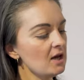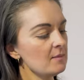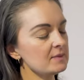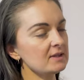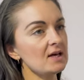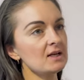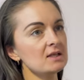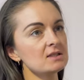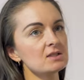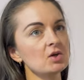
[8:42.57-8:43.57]
But then
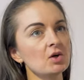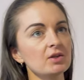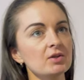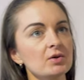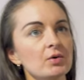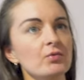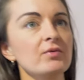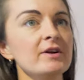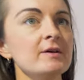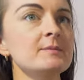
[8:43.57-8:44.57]
it's got the
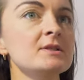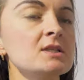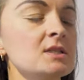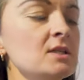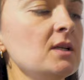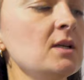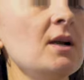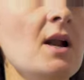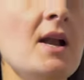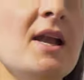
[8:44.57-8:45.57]
ribbed
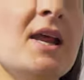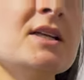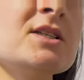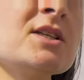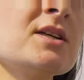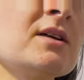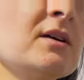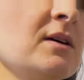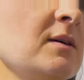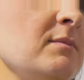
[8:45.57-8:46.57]
knit
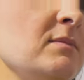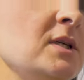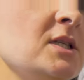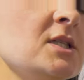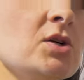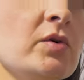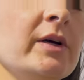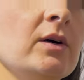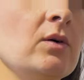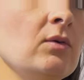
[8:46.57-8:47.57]

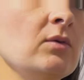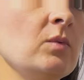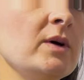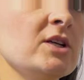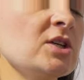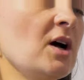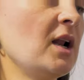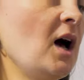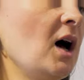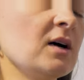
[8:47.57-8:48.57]
material, which kind
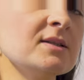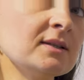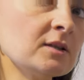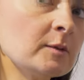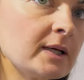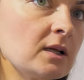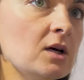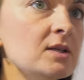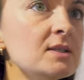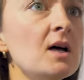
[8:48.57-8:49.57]
of hugs a little bit
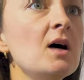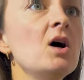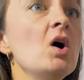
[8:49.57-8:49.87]
closer